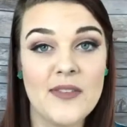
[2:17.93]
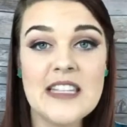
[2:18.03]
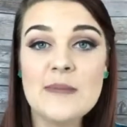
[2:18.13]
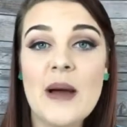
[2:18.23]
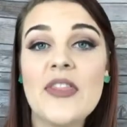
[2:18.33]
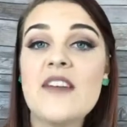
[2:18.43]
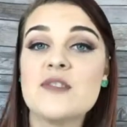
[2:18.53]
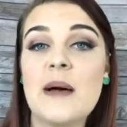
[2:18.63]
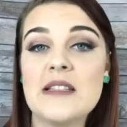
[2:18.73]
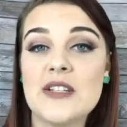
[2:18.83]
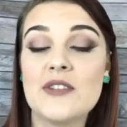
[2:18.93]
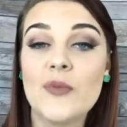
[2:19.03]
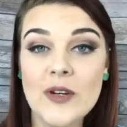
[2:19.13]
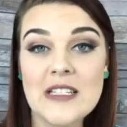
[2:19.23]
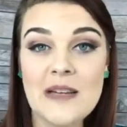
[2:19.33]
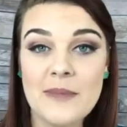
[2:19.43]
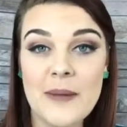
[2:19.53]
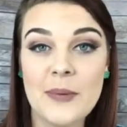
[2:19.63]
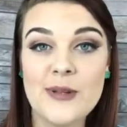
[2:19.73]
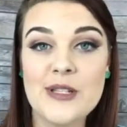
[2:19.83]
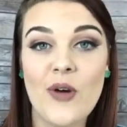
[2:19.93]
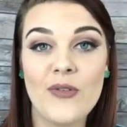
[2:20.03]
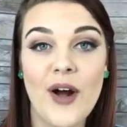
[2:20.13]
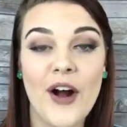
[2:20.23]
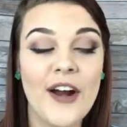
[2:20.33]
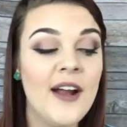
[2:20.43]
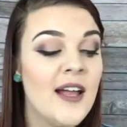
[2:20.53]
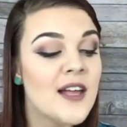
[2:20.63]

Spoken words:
This month I've sponsored 14 people so far.